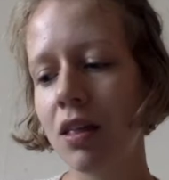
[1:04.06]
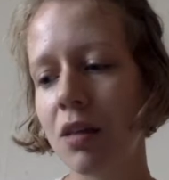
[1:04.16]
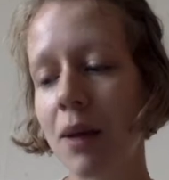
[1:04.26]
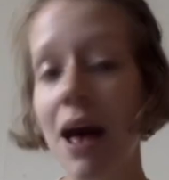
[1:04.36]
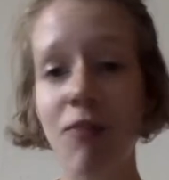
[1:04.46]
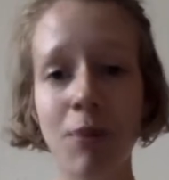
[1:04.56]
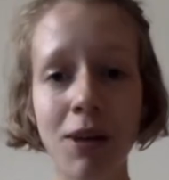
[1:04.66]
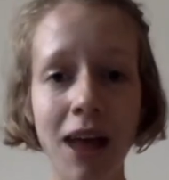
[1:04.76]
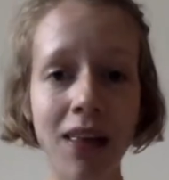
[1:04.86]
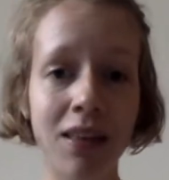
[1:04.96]
So I have
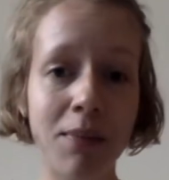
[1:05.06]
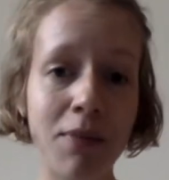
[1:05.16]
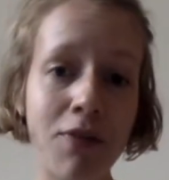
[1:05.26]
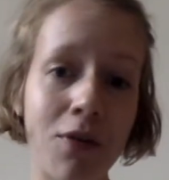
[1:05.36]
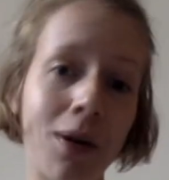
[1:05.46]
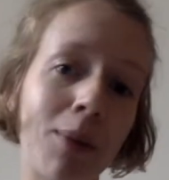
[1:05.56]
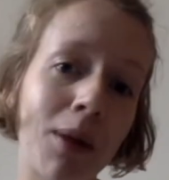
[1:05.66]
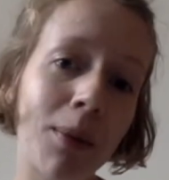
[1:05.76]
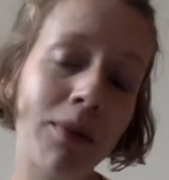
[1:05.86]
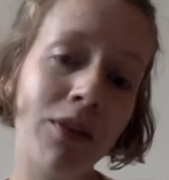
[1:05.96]
podcasted before. I put
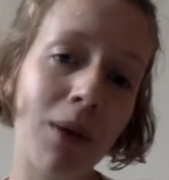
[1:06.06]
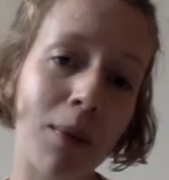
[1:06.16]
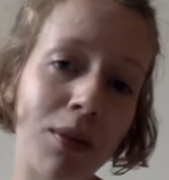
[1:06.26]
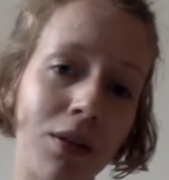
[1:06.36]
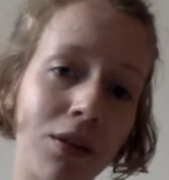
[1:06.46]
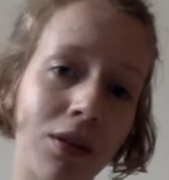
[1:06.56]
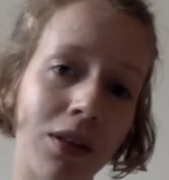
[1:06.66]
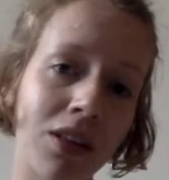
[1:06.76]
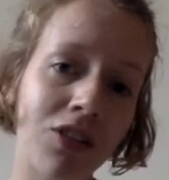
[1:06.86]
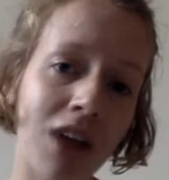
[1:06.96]
up a few episodes on
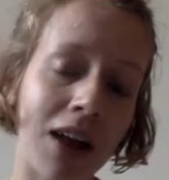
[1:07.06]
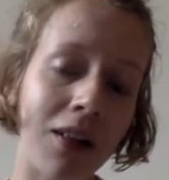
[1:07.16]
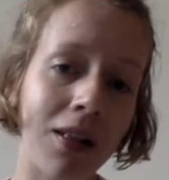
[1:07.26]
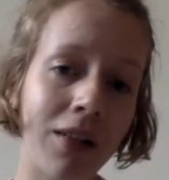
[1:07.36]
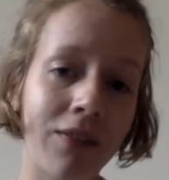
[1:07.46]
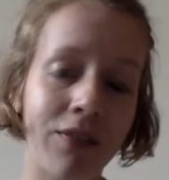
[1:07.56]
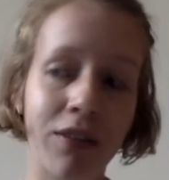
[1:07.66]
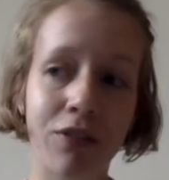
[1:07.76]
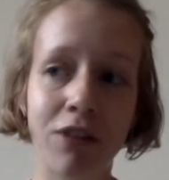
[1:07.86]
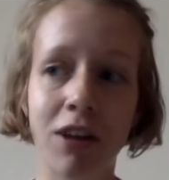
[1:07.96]
this channel. Feel
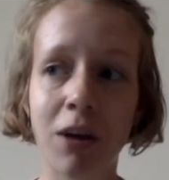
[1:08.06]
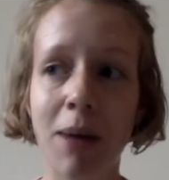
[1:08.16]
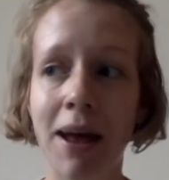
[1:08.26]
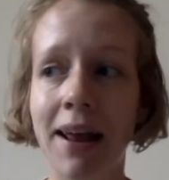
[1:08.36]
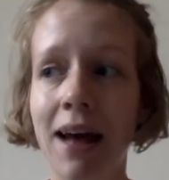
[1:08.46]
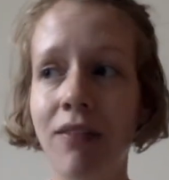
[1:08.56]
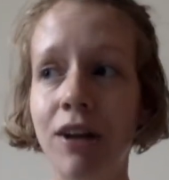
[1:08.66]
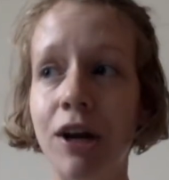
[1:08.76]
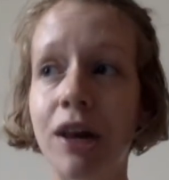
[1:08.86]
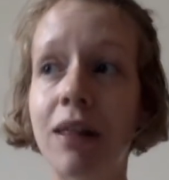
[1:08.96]
free to go back and have a
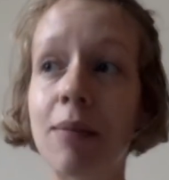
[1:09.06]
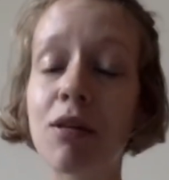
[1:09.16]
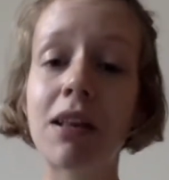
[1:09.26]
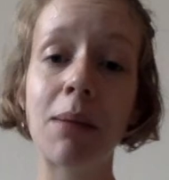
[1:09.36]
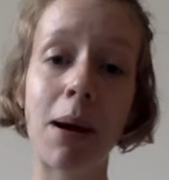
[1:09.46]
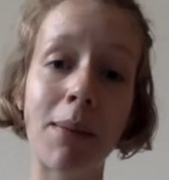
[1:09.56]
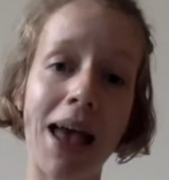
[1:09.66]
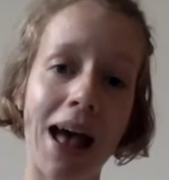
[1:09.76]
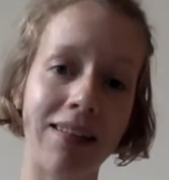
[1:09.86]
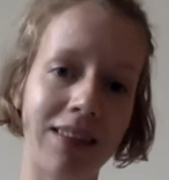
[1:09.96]
look. They're mostly about my
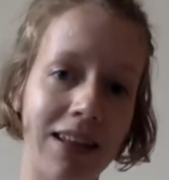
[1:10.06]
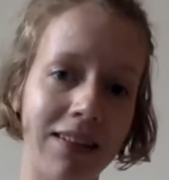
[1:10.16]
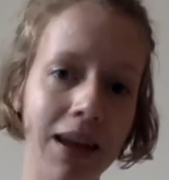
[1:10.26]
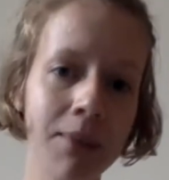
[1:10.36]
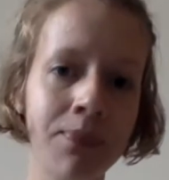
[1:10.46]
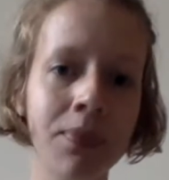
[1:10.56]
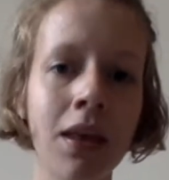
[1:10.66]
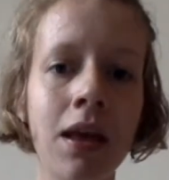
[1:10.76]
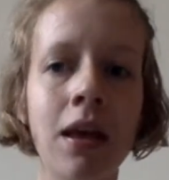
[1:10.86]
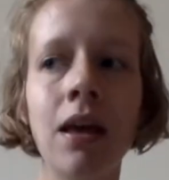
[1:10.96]
hand knitting.
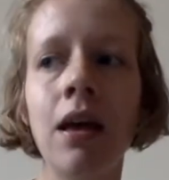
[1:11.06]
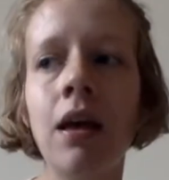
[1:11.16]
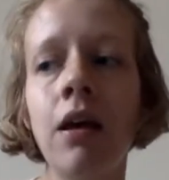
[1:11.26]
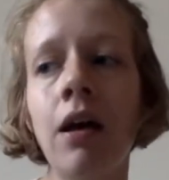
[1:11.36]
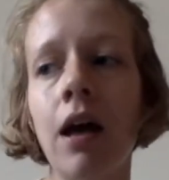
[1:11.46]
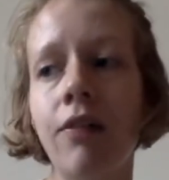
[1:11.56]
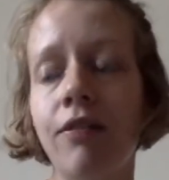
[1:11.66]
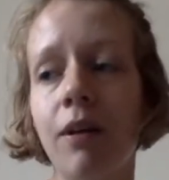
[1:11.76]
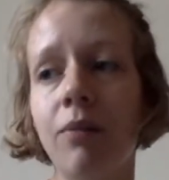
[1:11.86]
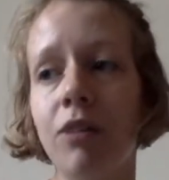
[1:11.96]
I
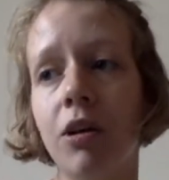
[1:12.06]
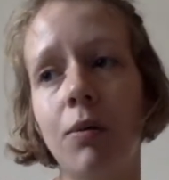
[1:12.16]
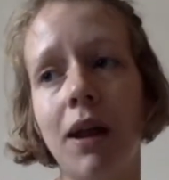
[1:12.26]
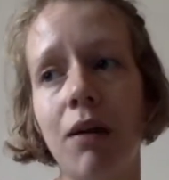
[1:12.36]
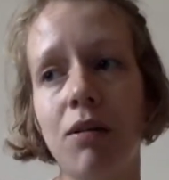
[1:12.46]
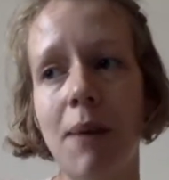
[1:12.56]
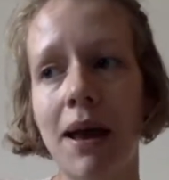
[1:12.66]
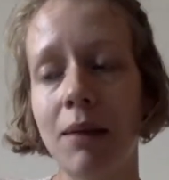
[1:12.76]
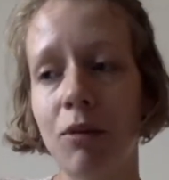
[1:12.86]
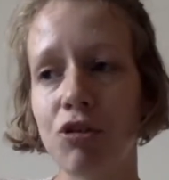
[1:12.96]
filmed when I was
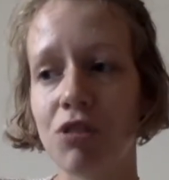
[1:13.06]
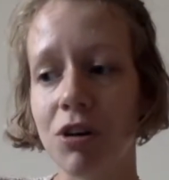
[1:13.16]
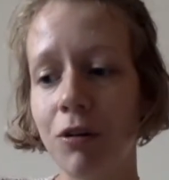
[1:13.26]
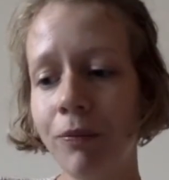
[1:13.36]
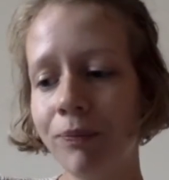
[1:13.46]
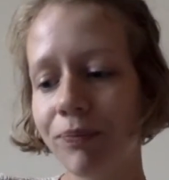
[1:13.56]
back in Montreal,